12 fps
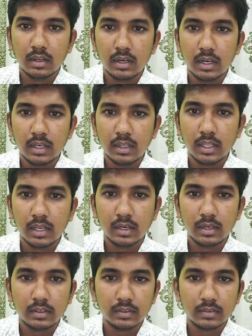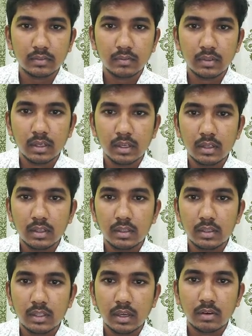and then
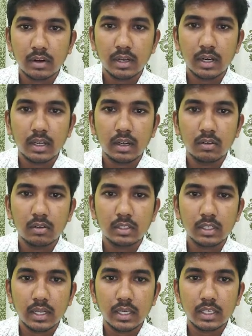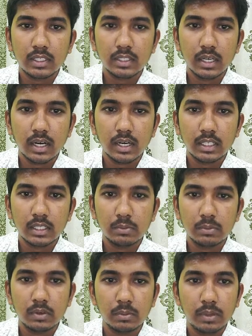they have written conclusion like he is not
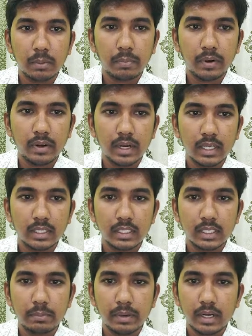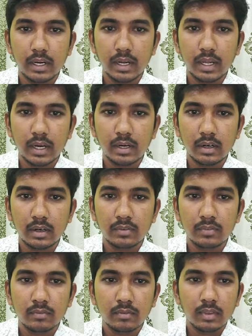eligible to be appointed as independent director.
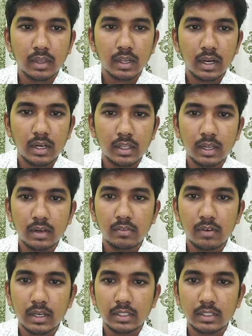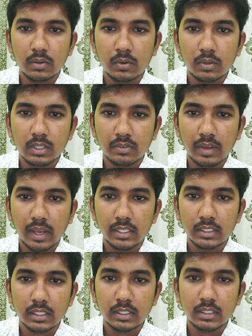And then what is the course of
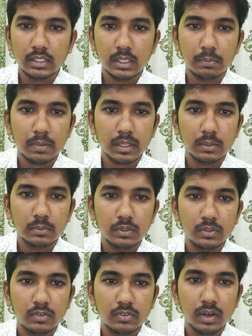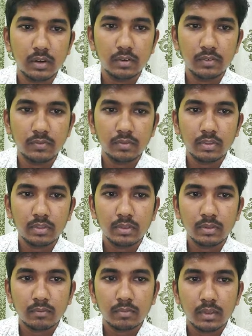action CA Pradeep should follow,
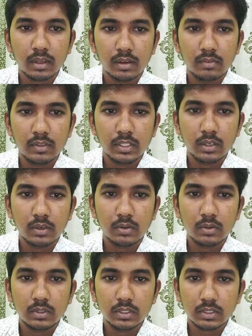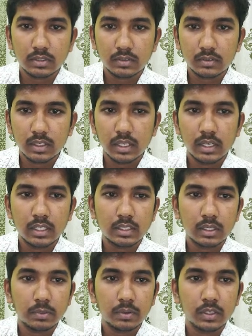which includes in his
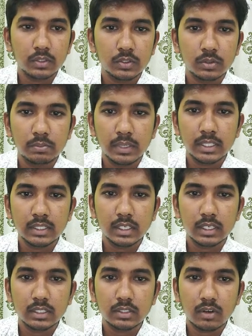report he should mention